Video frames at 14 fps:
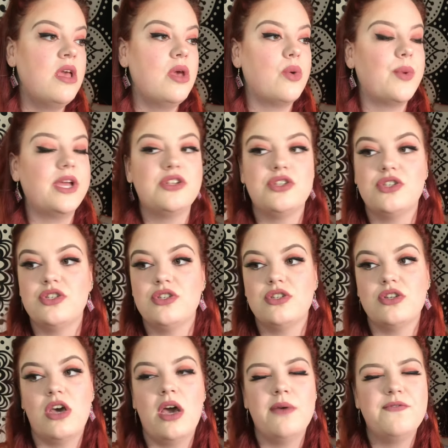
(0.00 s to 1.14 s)
which
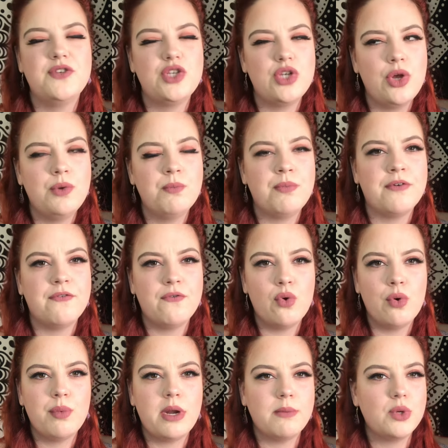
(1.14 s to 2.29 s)
I've shown before,
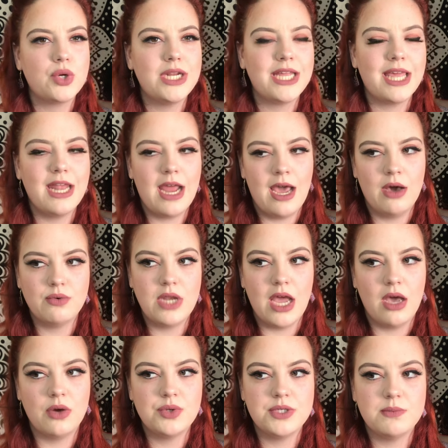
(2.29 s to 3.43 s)
but I'm not going to get it out
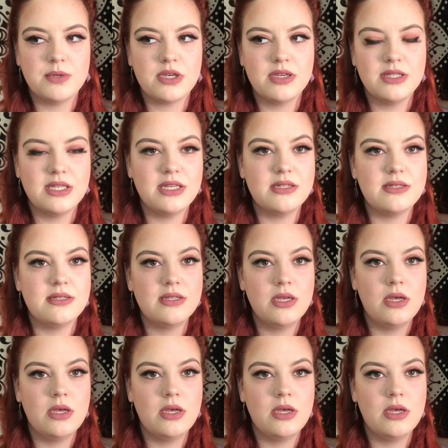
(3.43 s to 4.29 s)
now just because it's